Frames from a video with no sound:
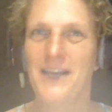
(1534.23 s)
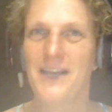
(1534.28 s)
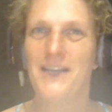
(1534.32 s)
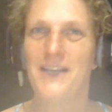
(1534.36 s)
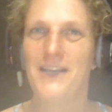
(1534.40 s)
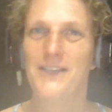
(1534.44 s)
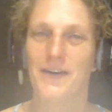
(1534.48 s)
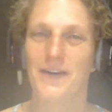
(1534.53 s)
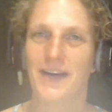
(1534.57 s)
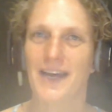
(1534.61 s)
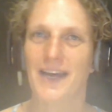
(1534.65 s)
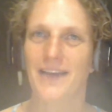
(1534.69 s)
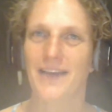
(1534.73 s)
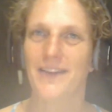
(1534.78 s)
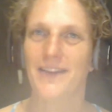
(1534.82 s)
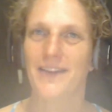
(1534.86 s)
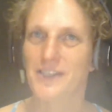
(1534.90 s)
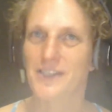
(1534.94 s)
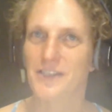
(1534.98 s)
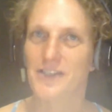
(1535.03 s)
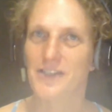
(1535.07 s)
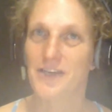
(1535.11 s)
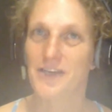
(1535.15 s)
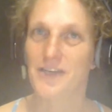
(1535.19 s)
So again,
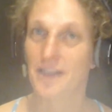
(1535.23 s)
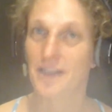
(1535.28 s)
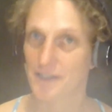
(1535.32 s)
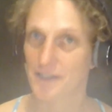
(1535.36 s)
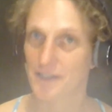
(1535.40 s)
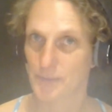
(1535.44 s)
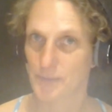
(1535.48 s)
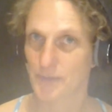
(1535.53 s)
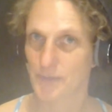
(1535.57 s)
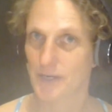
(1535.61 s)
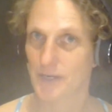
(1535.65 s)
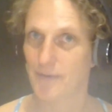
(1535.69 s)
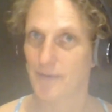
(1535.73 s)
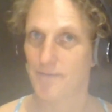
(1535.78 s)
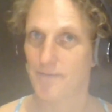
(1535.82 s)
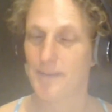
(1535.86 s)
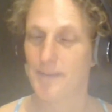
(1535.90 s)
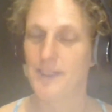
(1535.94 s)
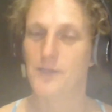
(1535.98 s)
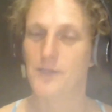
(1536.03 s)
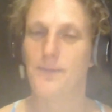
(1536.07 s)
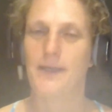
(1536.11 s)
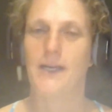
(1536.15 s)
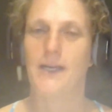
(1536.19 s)
this week we've
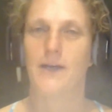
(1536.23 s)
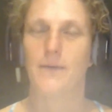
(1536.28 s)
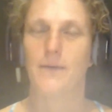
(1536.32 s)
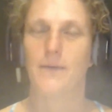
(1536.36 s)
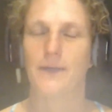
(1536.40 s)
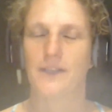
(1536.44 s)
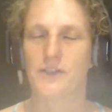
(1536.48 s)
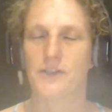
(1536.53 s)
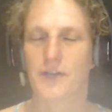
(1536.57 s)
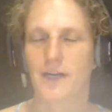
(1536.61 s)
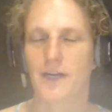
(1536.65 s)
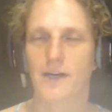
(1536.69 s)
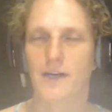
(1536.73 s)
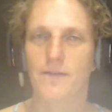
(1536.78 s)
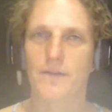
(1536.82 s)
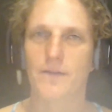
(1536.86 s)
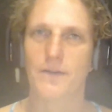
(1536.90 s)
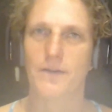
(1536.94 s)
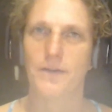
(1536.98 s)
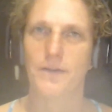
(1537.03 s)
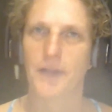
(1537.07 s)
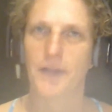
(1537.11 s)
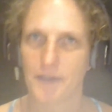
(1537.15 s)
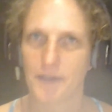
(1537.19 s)
been speaking with
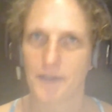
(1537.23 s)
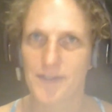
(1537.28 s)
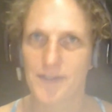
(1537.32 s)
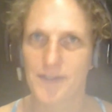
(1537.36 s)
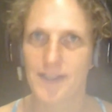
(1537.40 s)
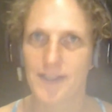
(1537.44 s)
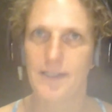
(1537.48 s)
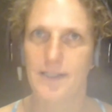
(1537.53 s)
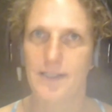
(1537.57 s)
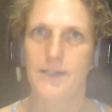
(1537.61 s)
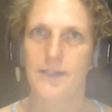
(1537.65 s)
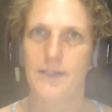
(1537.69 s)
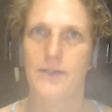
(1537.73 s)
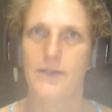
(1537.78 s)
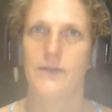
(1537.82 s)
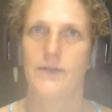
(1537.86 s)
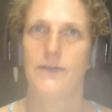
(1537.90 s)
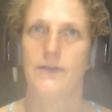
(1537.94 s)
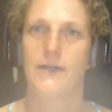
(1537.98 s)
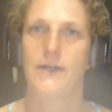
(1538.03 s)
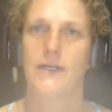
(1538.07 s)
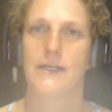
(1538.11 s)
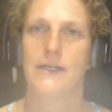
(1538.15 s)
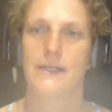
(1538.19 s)
Jennifer Nelson,
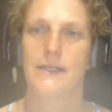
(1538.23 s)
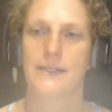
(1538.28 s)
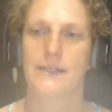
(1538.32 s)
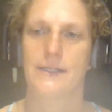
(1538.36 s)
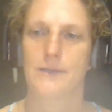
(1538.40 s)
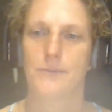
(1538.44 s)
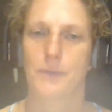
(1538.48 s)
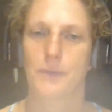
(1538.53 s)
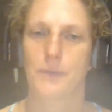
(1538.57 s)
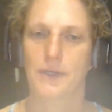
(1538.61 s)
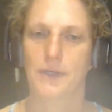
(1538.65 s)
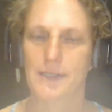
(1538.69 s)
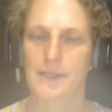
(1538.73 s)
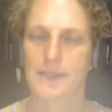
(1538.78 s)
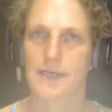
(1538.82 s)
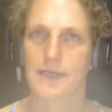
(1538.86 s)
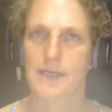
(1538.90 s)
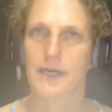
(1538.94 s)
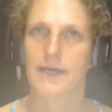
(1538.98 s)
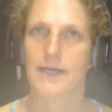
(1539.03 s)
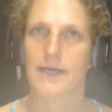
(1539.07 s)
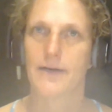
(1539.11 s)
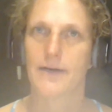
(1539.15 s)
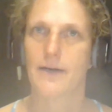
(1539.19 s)
who is book
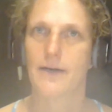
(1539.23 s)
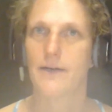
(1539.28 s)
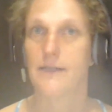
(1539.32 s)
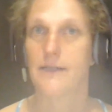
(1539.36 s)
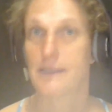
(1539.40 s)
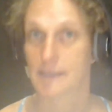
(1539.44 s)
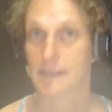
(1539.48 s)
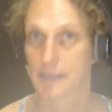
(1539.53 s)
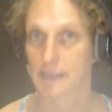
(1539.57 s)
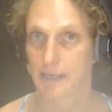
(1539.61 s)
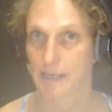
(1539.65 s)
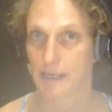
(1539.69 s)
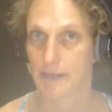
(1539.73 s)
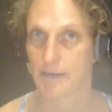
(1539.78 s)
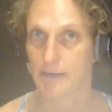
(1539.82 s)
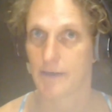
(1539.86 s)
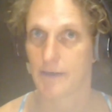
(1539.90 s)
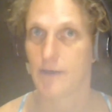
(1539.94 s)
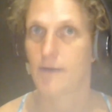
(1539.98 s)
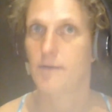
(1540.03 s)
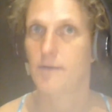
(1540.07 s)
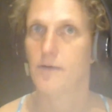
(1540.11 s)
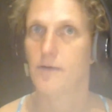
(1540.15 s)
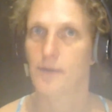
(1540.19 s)
designer,
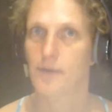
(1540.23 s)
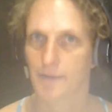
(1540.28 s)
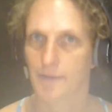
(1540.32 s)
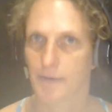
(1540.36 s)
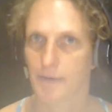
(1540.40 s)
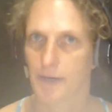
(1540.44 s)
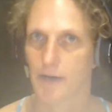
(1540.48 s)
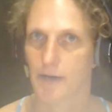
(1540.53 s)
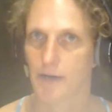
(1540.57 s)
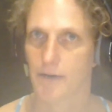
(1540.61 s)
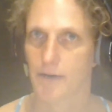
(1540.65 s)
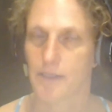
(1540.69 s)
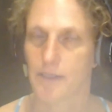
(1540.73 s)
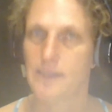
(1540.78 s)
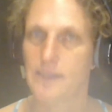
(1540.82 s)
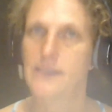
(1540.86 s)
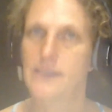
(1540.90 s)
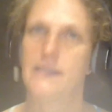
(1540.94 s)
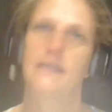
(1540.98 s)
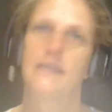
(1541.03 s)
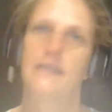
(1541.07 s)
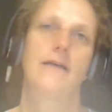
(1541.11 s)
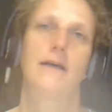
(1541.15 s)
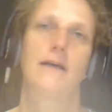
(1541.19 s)
graphic
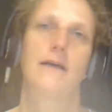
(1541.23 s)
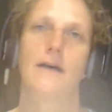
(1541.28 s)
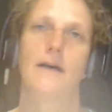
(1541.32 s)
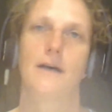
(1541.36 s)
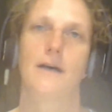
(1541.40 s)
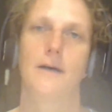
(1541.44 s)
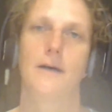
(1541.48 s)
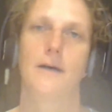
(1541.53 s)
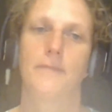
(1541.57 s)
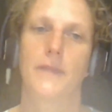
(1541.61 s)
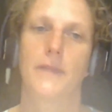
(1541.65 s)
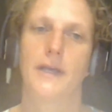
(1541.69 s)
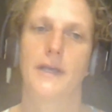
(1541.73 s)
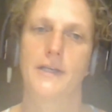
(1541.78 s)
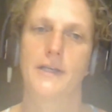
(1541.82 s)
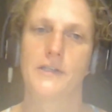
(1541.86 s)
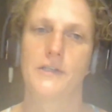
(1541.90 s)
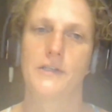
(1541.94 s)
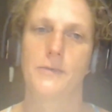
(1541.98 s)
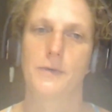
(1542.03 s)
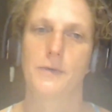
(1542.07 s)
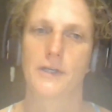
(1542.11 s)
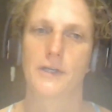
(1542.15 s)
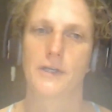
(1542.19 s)
artist, and
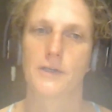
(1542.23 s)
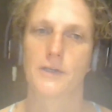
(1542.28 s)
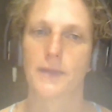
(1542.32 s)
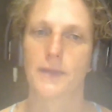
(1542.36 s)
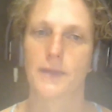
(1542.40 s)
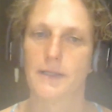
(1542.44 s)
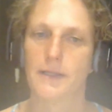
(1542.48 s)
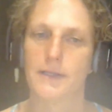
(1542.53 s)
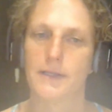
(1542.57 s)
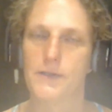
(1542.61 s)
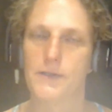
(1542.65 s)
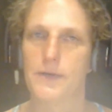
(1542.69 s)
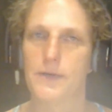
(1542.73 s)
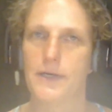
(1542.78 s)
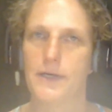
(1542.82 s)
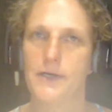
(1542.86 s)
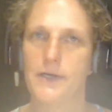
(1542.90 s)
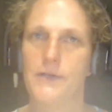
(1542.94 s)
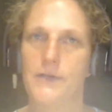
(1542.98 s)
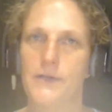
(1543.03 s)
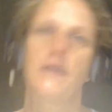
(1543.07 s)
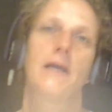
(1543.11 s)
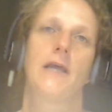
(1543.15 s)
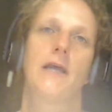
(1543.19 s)
she works with
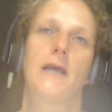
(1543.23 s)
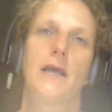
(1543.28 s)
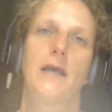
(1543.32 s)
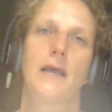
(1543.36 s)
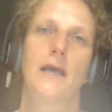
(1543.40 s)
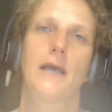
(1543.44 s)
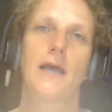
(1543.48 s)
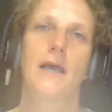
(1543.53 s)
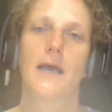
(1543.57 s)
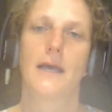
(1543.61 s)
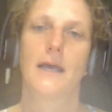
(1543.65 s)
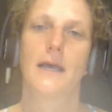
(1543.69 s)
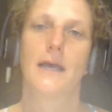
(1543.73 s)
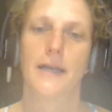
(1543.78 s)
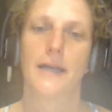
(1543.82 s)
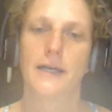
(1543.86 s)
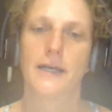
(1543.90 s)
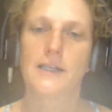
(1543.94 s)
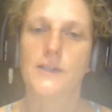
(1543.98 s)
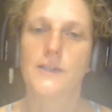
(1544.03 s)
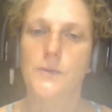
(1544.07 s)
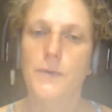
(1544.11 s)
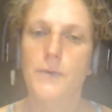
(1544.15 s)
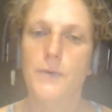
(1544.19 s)
illustrators.
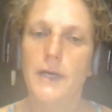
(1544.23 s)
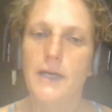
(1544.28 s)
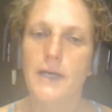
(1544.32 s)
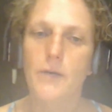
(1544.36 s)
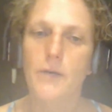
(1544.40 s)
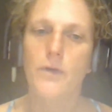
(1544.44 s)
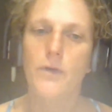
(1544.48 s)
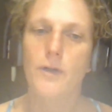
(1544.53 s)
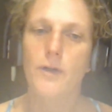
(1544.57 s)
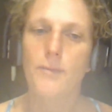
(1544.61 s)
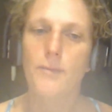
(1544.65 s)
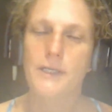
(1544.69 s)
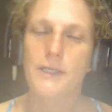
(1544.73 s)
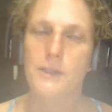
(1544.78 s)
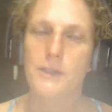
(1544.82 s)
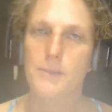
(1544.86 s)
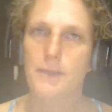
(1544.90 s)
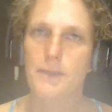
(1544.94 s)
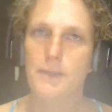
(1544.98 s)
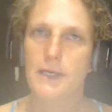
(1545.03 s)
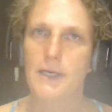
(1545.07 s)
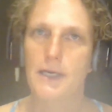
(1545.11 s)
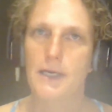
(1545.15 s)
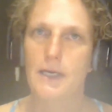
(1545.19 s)
Next week we'll be
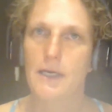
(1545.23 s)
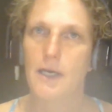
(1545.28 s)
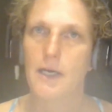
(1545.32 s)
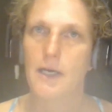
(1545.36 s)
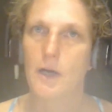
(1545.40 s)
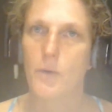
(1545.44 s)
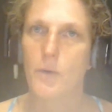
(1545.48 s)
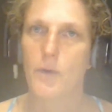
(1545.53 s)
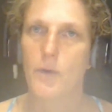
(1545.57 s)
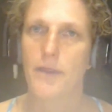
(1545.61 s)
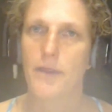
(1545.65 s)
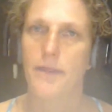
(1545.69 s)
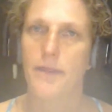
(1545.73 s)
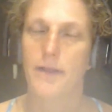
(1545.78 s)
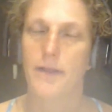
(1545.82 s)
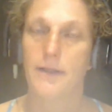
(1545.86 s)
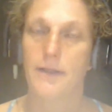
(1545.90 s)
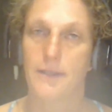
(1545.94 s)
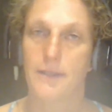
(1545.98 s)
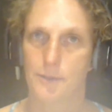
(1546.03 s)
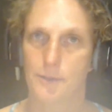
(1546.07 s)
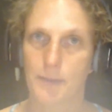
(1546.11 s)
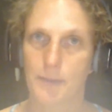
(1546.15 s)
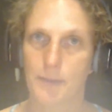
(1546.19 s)
speaking with
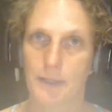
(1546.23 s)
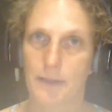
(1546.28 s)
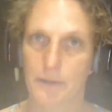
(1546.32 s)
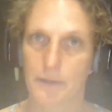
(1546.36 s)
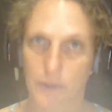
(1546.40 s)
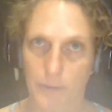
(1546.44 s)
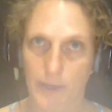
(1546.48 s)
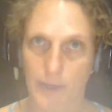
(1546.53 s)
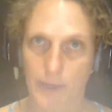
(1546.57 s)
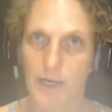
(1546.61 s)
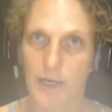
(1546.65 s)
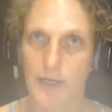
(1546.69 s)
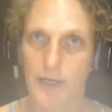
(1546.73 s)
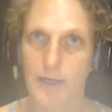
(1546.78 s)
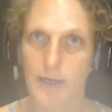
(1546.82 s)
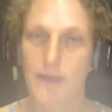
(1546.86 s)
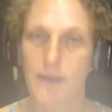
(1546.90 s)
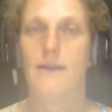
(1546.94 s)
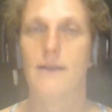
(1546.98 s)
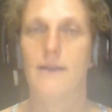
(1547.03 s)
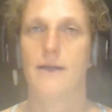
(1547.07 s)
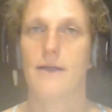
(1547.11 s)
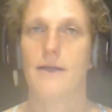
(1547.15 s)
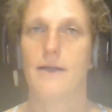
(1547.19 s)
Elizabeth Lorraine,
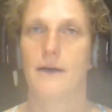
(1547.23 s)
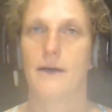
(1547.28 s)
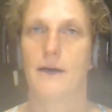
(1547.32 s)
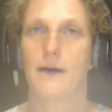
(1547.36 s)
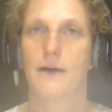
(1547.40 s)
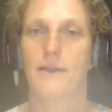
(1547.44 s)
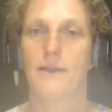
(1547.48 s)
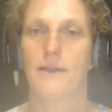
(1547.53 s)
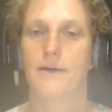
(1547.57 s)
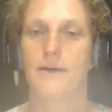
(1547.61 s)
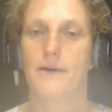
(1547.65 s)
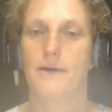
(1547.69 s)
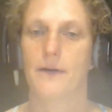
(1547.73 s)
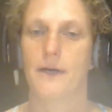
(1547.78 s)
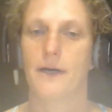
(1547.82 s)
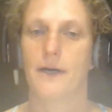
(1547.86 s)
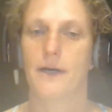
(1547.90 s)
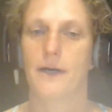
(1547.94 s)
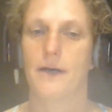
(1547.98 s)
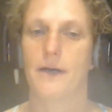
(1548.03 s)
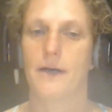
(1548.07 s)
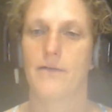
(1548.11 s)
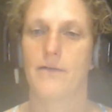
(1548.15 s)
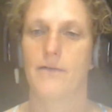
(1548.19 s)
the author
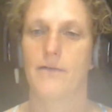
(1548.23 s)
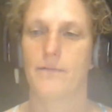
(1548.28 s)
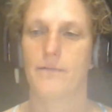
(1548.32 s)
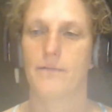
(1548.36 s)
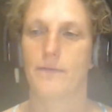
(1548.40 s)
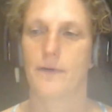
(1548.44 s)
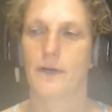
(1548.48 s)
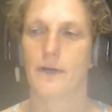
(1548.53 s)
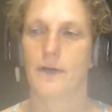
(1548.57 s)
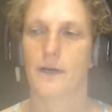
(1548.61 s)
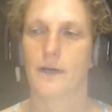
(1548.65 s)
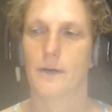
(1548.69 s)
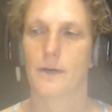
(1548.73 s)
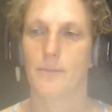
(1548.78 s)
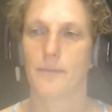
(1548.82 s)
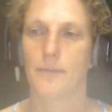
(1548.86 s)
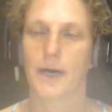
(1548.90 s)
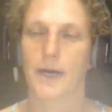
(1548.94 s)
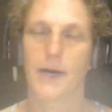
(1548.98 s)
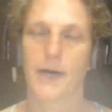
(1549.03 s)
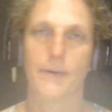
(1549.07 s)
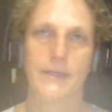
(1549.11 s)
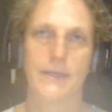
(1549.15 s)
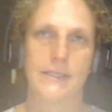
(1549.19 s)
of
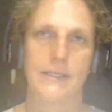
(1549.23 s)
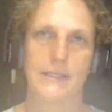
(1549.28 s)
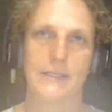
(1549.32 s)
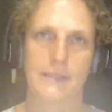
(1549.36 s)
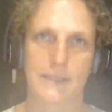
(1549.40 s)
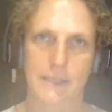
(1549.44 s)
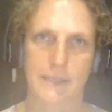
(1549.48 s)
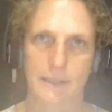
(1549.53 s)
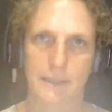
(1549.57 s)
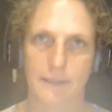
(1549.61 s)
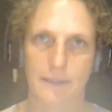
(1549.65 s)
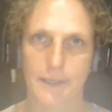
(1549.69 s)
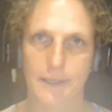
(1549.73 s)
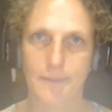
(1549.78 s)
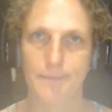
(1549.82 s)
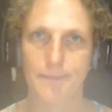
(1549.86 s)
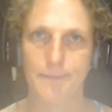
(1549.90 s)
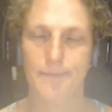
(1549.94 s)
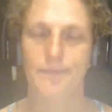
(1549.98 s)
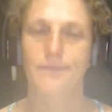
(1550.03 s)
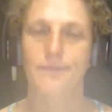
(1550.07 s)
Piratus Tilly.